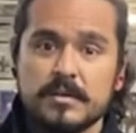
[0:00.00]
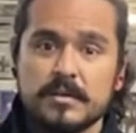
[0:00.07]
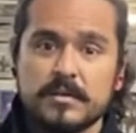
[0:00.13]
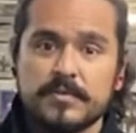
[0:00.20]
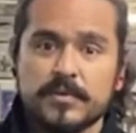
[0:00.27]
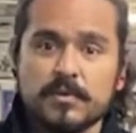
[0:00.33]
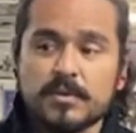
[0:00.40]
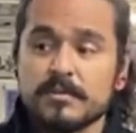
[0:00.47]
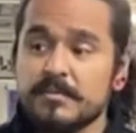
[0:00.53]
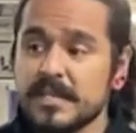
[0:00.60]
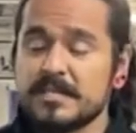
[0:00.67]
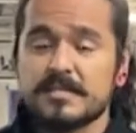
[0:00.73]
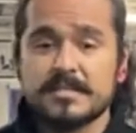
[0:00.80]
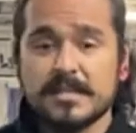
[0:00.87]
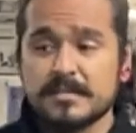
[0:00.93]
If it only
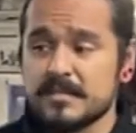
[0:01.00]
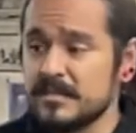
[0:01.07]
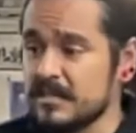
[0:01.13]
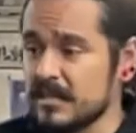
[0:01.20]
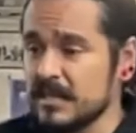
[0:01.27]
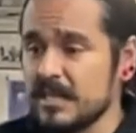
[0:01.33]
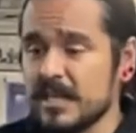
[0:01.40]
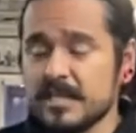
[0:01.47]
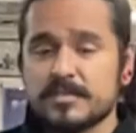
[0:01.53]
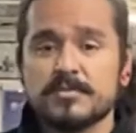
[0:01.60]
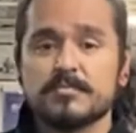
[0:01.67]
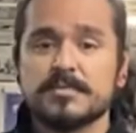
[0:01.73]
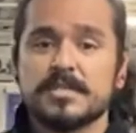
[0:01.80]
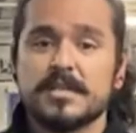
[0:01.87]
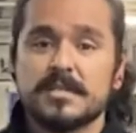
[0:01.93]
makes sense in the
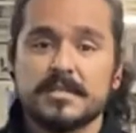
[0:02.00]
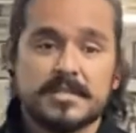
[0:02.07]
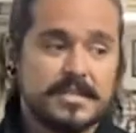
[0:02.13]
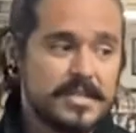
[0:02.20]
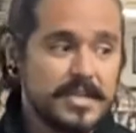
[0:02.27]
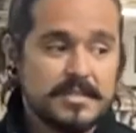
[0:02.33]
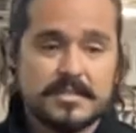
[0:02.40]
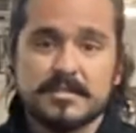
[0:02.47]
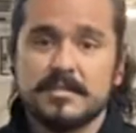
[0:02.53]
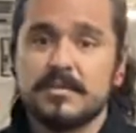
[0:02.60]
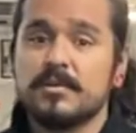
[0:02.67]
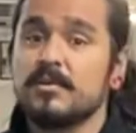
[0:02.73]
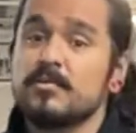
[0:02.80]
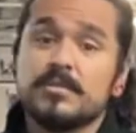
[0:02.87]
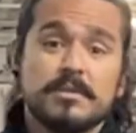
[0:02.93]
classroom setting, then that's the
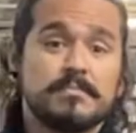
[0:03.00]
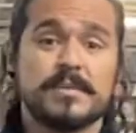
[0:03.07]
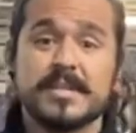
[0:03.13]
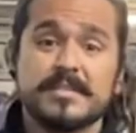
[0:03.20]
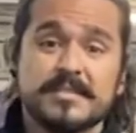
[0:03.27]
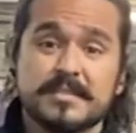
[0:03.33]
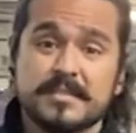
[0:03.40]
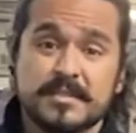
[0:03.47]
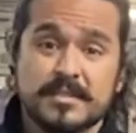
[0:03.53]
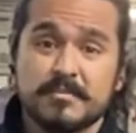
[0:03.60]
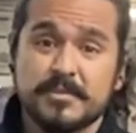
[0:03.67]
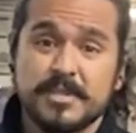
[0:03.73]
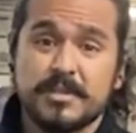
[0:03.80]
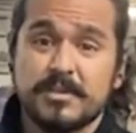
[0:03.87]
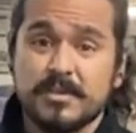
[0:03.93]
only place it's going to
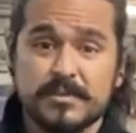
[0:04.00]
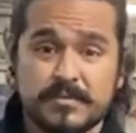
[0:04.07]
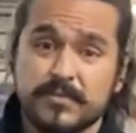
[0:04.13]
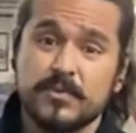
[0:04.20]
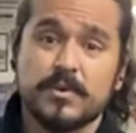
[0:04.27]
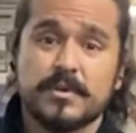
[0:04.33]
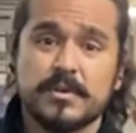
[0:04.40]
be good for